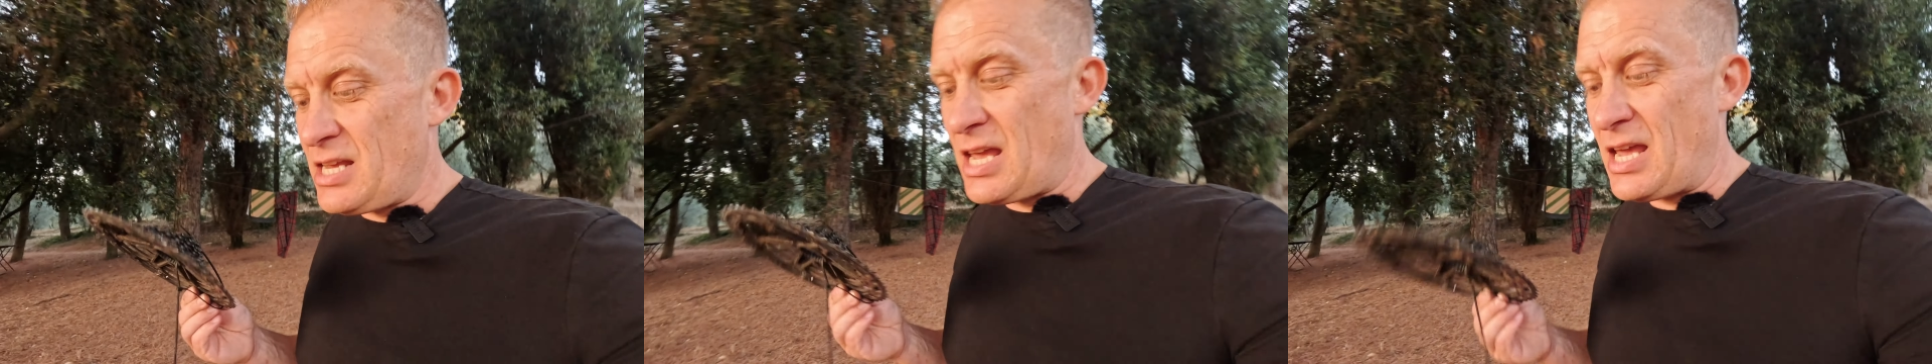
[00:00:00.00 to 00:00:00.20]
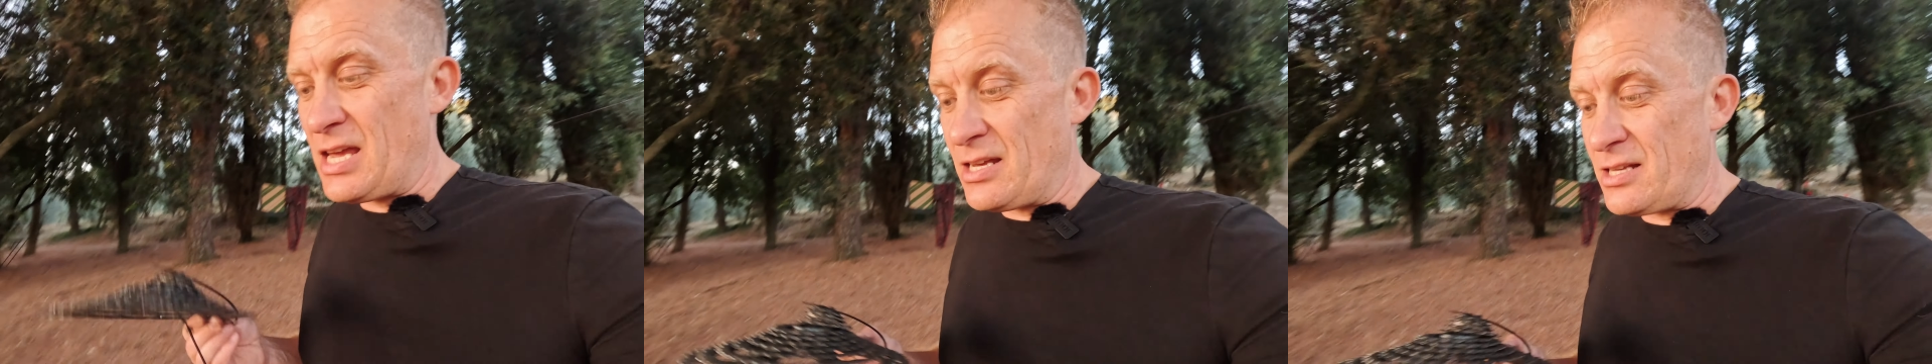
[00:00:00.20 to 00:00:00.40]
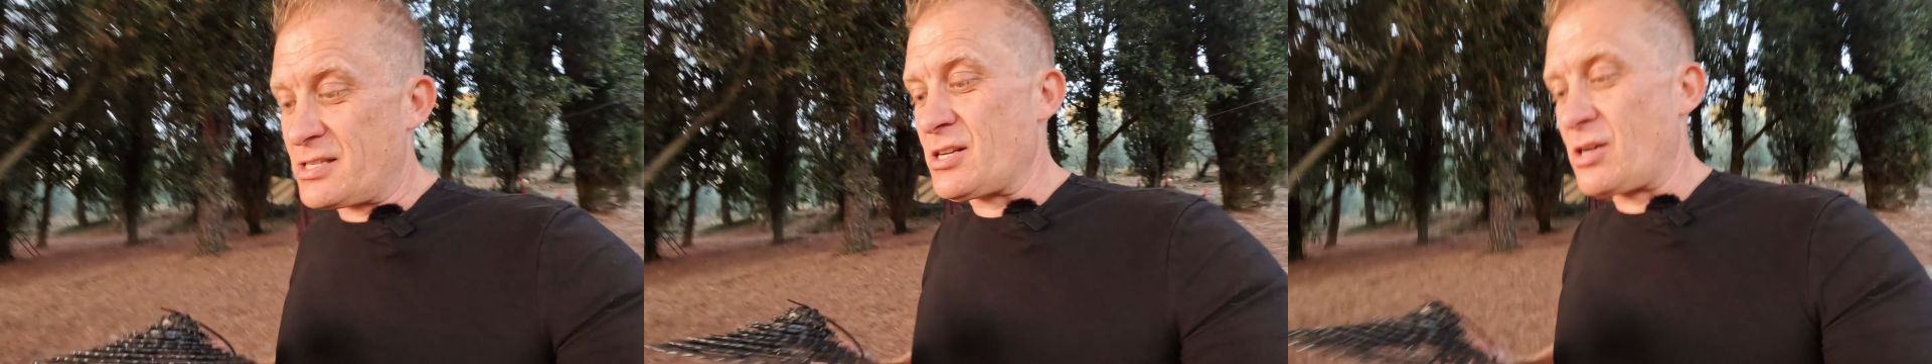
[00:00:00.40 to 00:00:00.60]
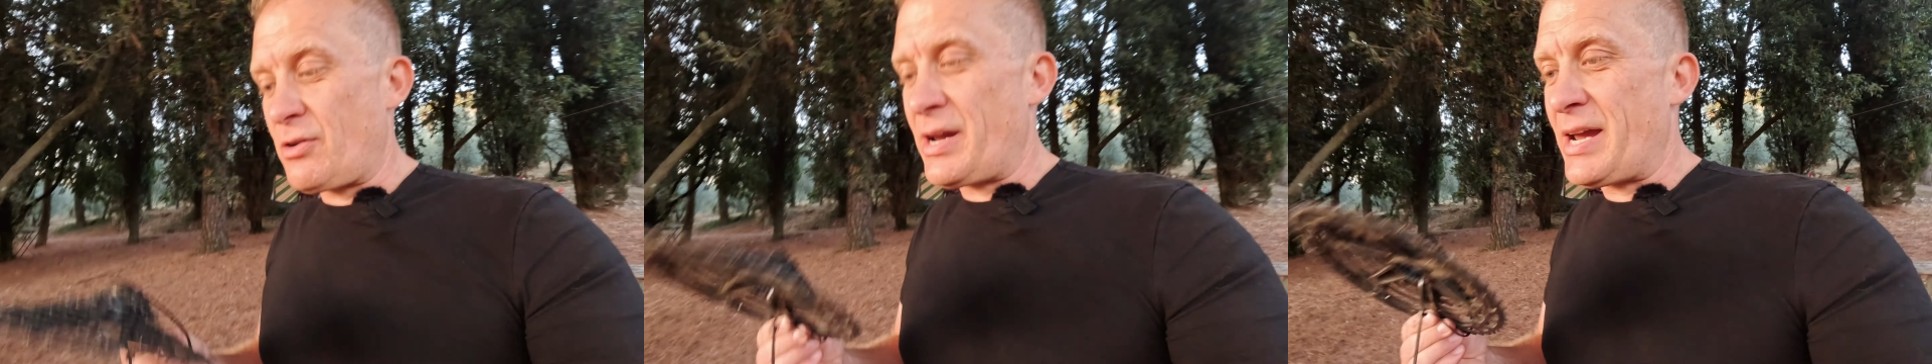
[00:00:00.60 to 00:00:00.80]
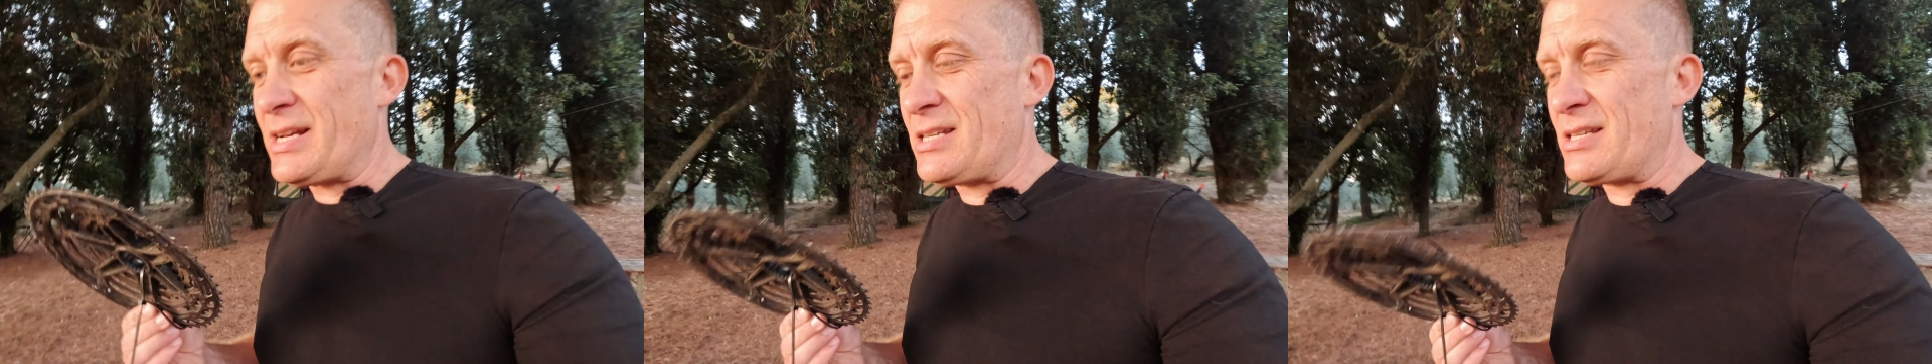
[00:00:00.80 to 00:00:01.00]
years to
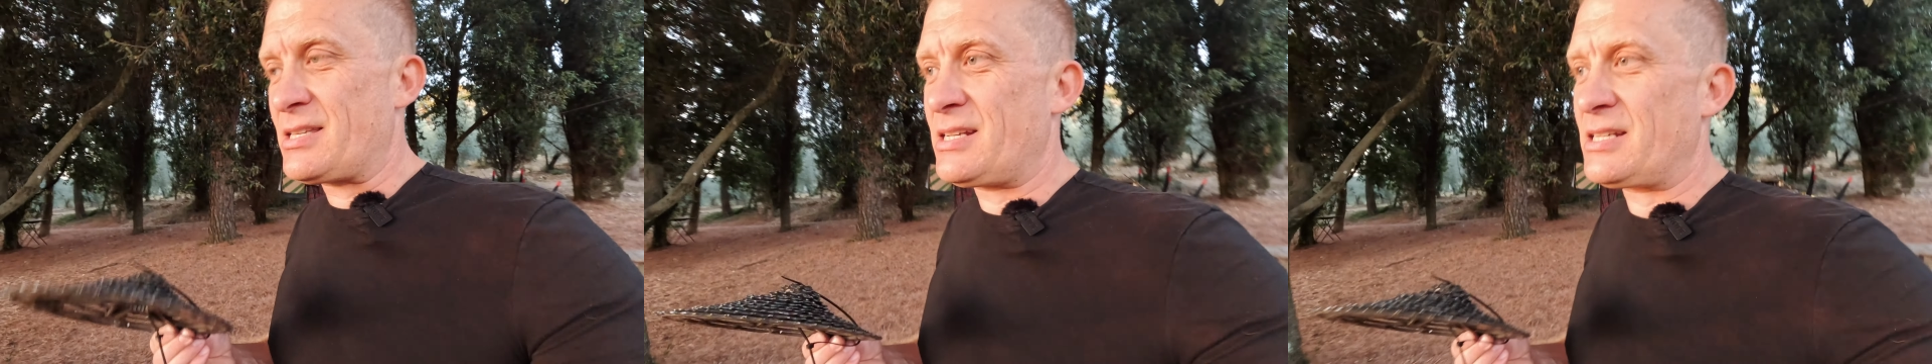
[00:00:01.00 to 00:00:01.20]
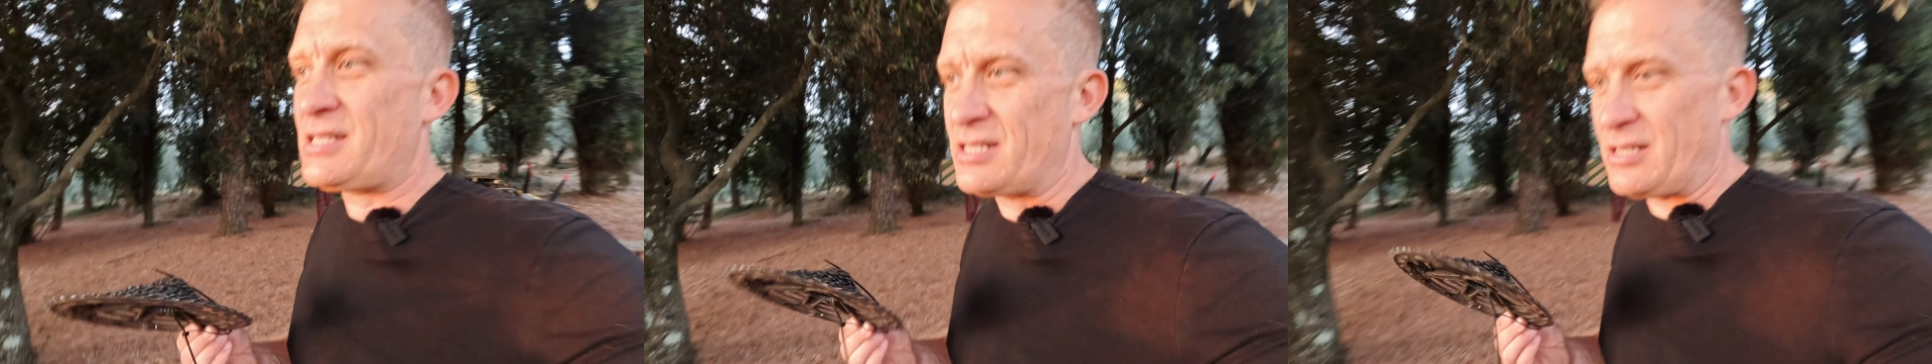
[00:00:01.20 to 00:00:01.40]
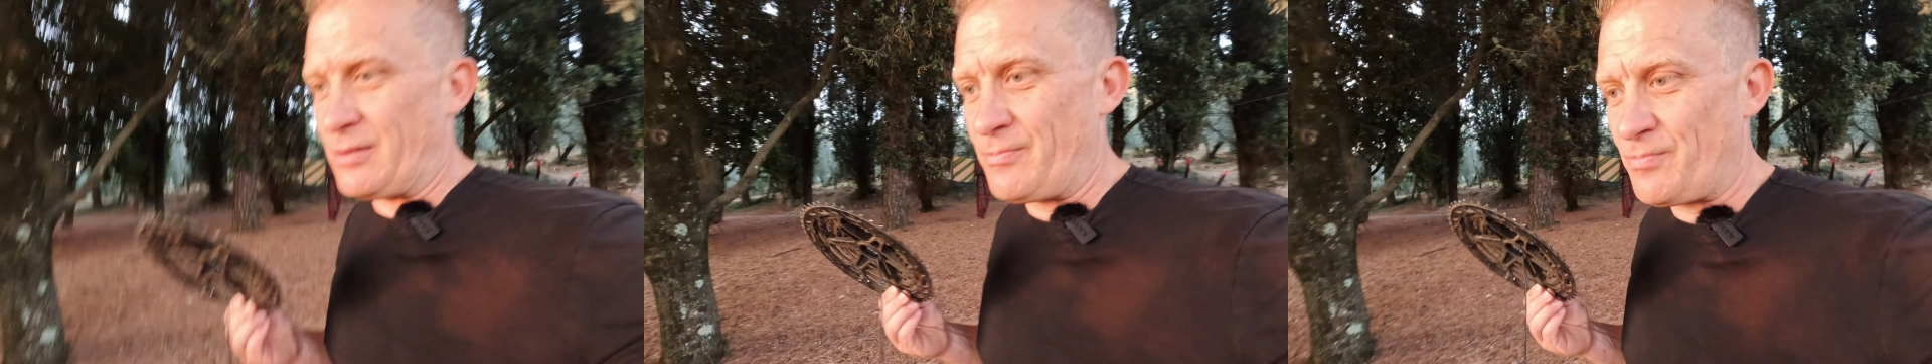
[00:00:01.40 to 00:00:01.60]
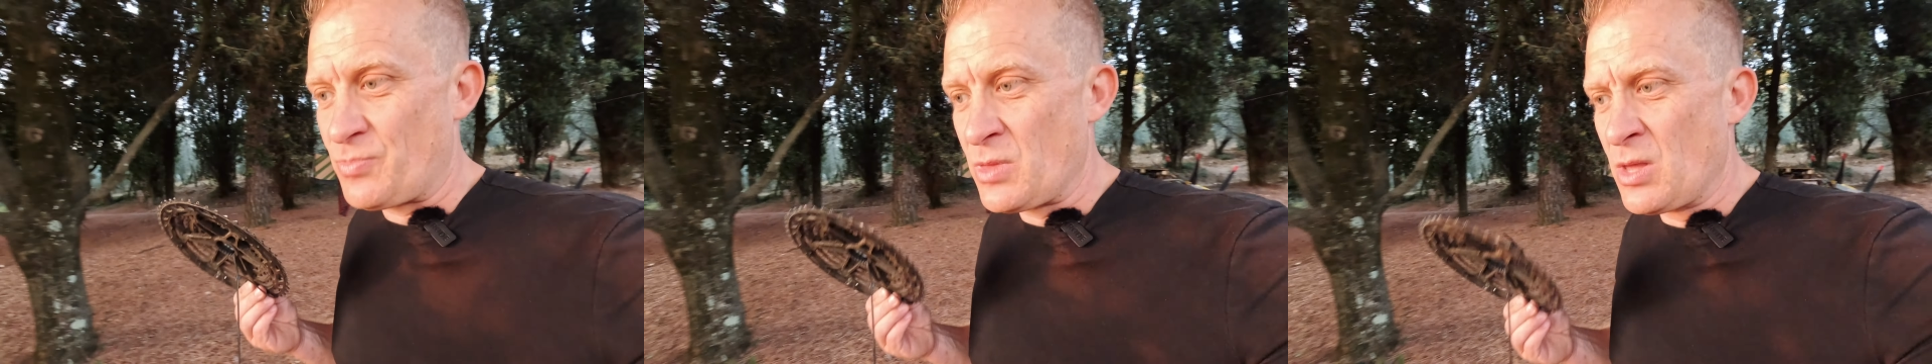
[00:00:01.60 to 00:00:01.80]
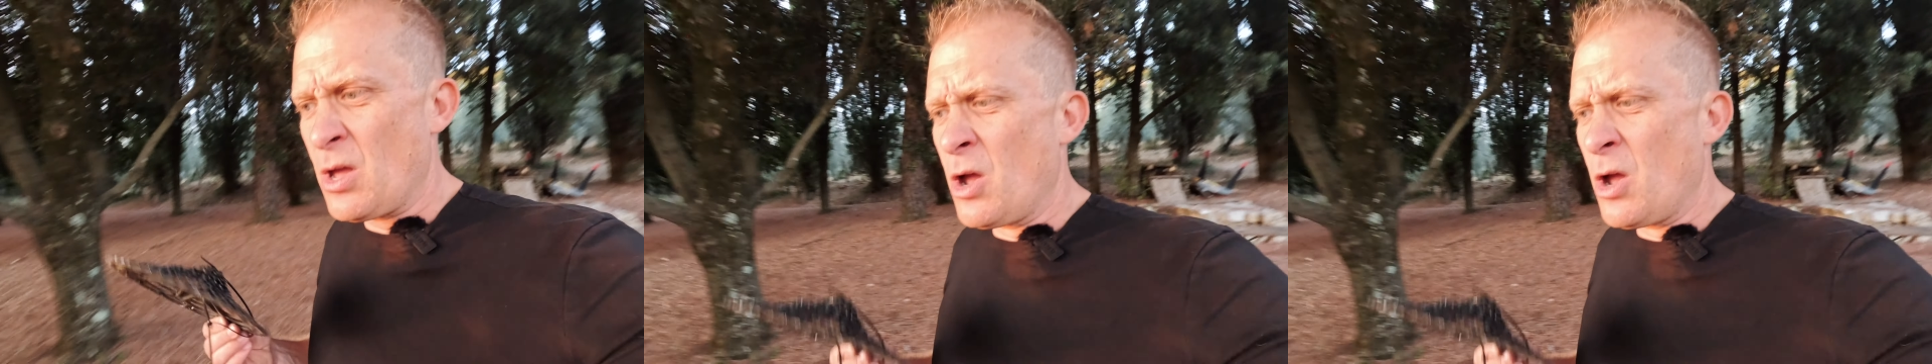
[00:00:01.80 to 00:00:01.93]
create a system